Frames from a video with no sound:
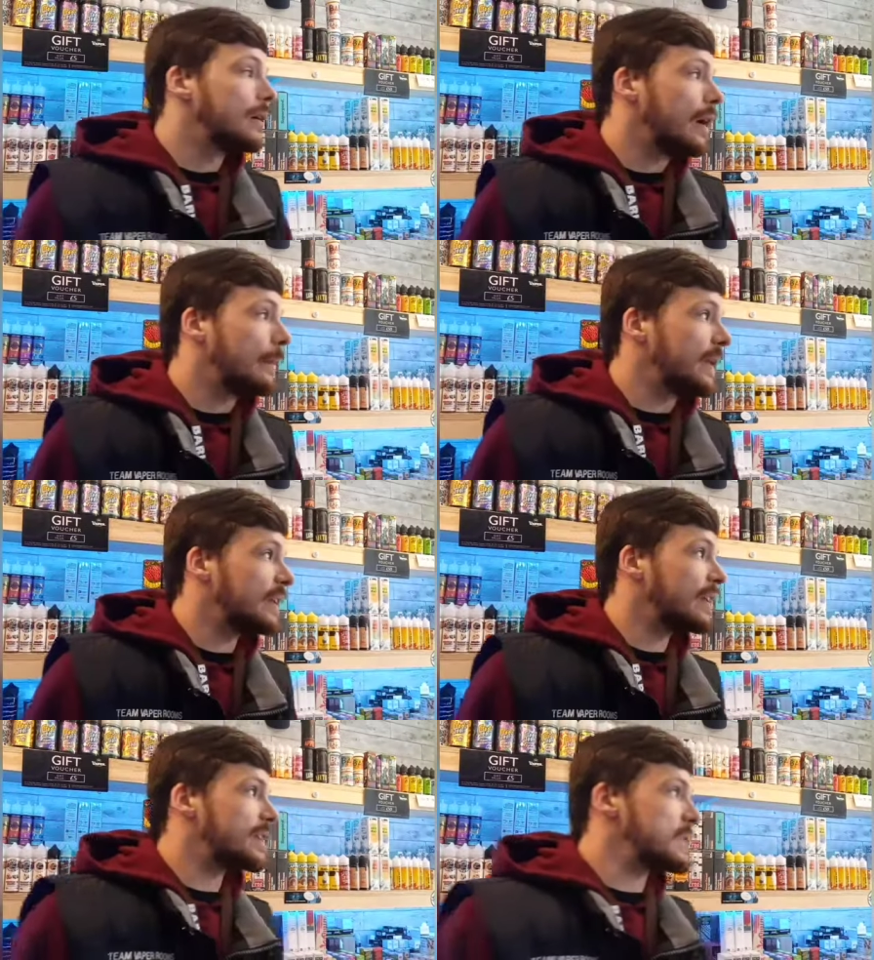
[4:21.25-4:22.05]
I
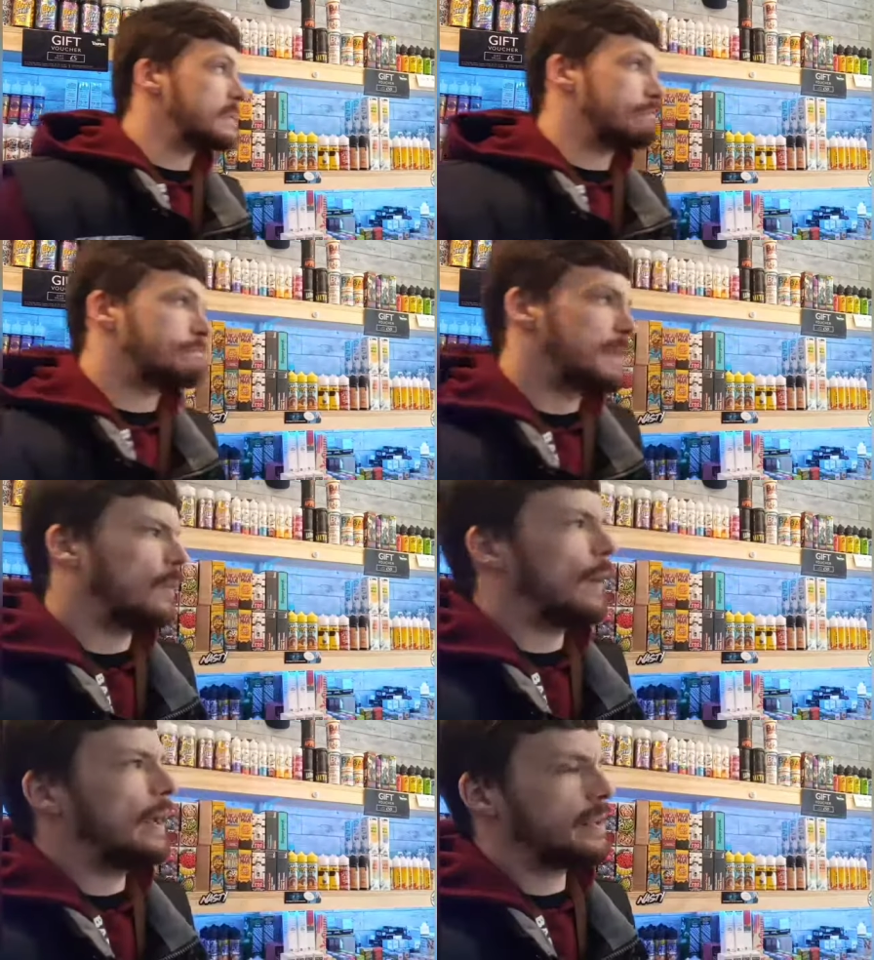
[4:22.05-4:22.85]
mean, it's been a
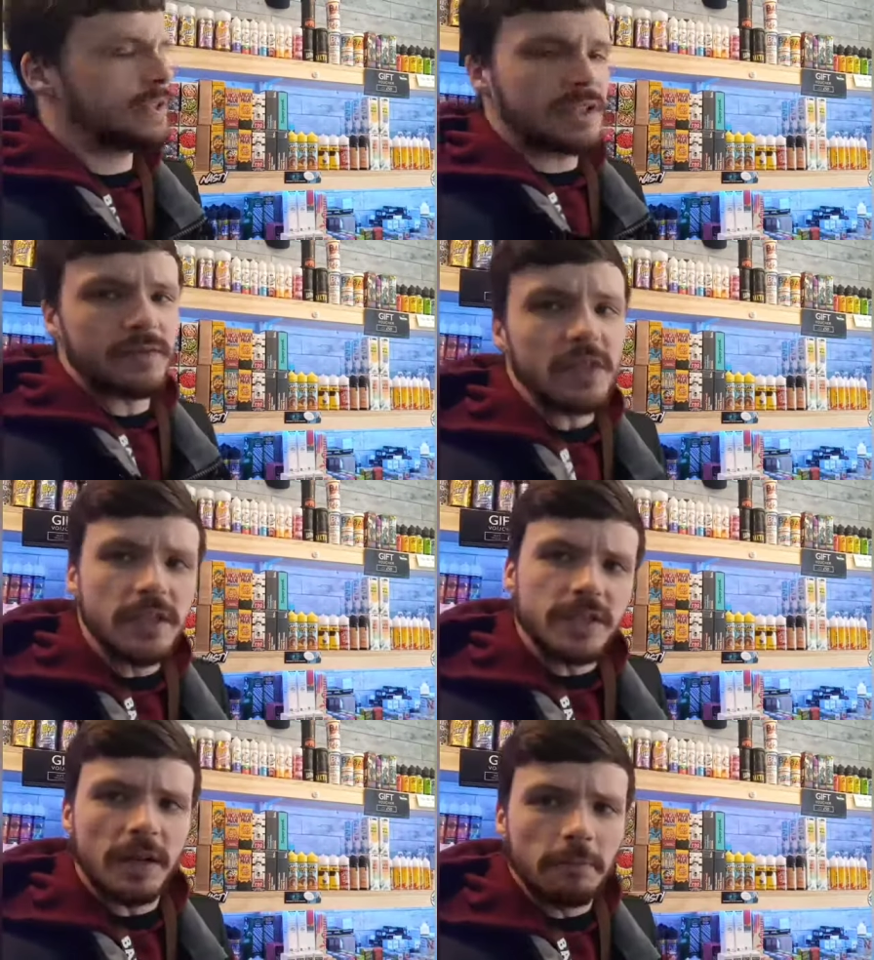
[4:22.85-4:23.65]
while since I've
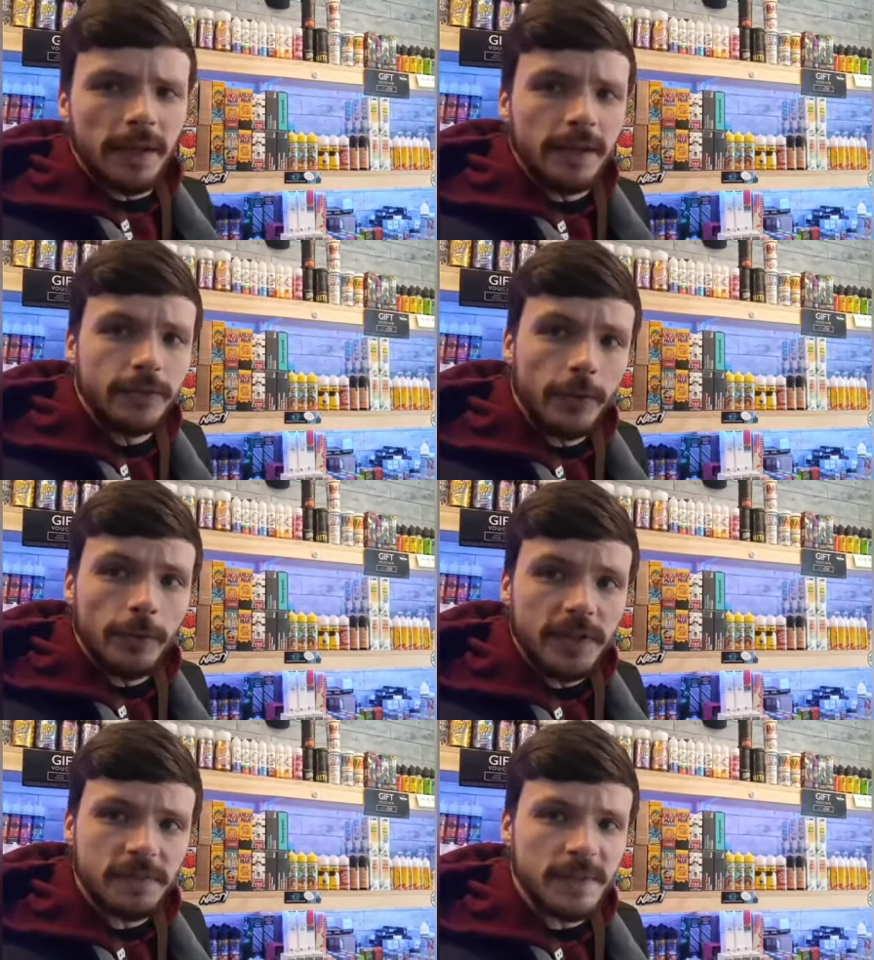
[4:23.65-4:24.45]
seen St Mary's
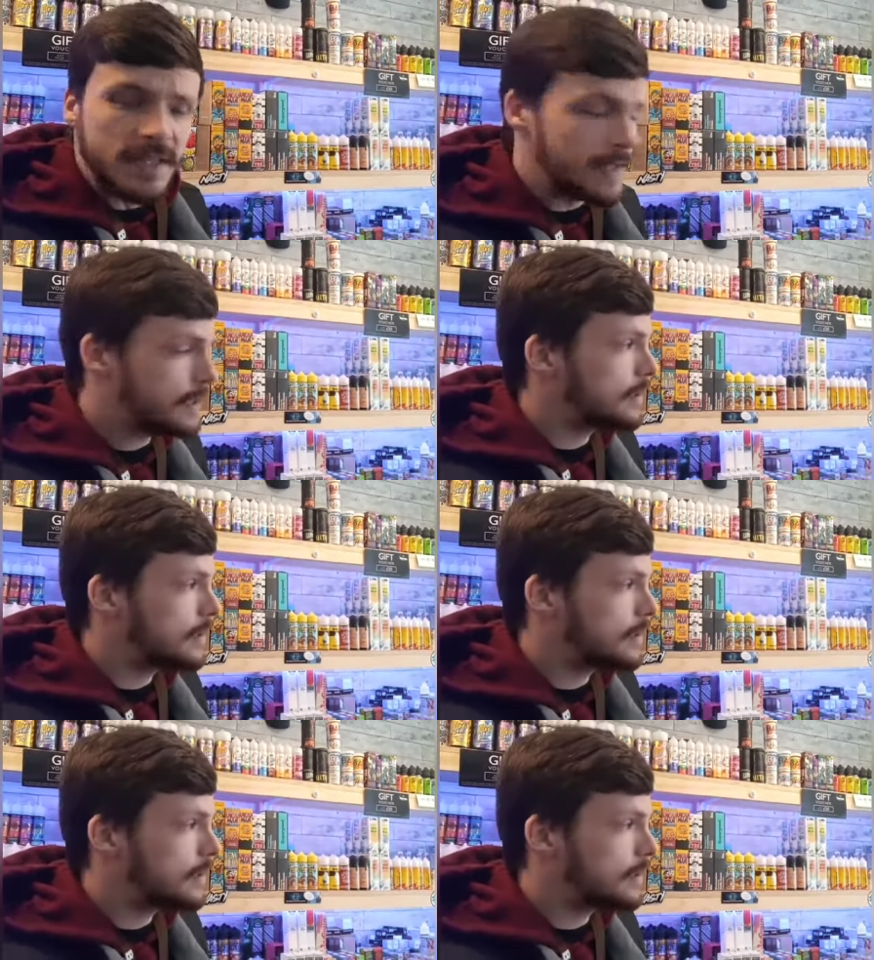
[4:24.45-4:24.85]
Road this busy.